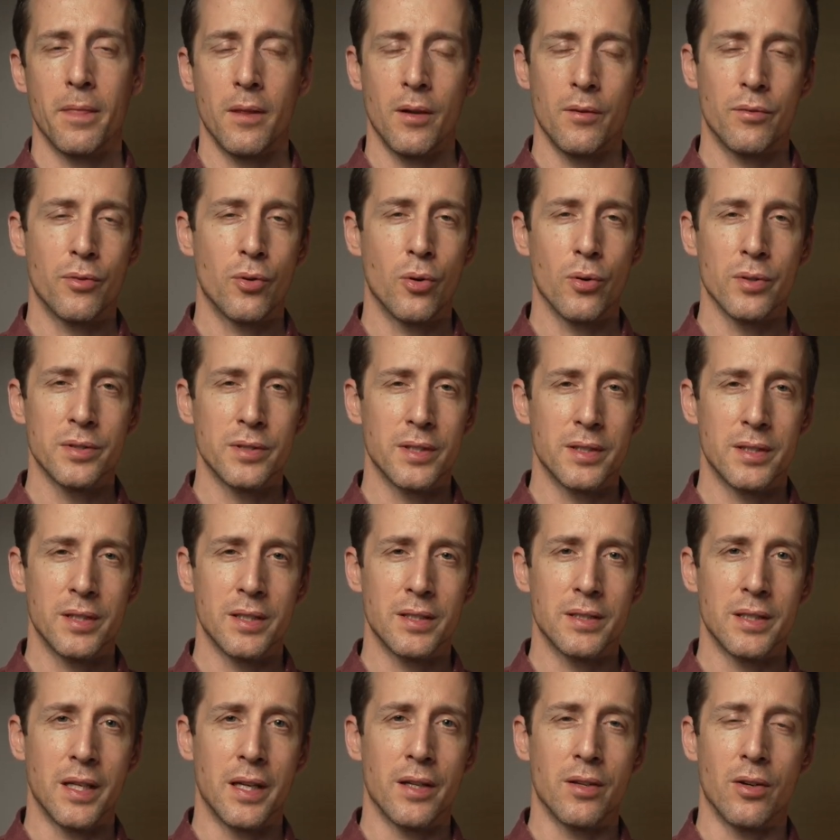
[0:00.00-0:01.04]
of course, this
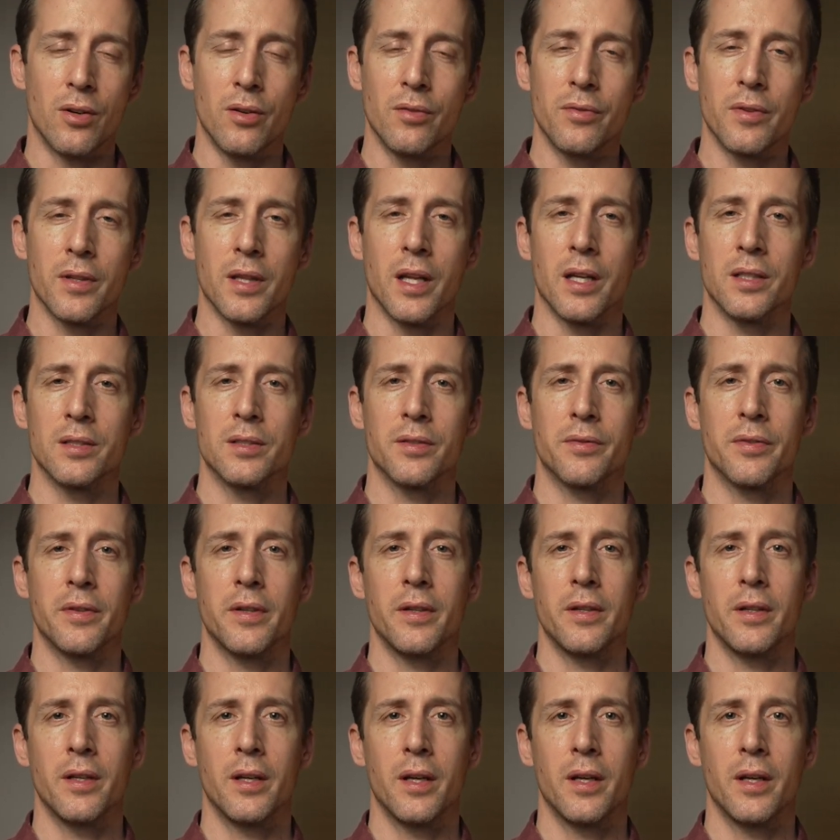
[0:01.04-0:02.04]
is not all philosophy,